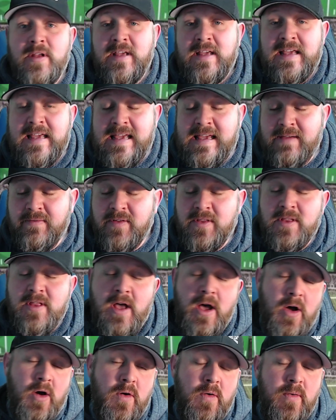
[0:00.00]
even
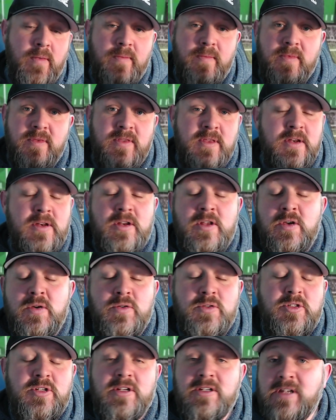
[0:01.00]
though the
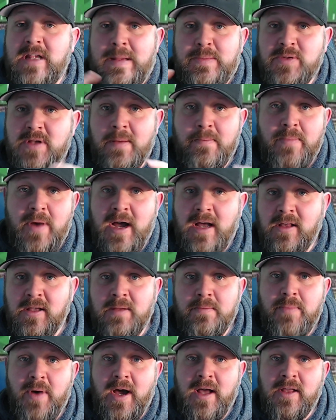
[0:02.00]
news just keeps on
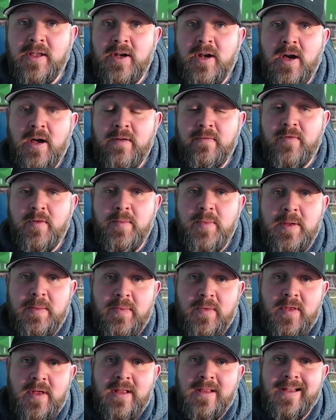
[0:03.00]
piling on for
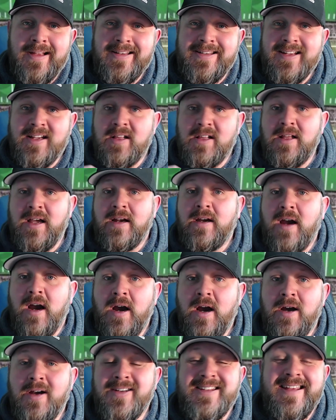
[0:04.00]
people that like to collect
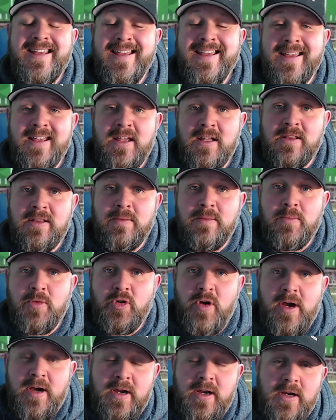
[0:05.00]
cards and get them
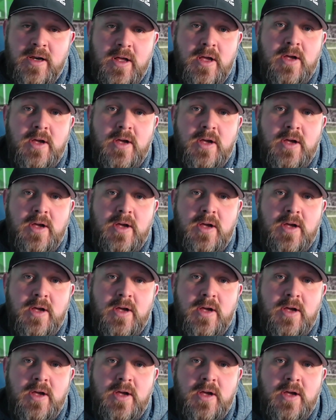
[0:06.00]
graded.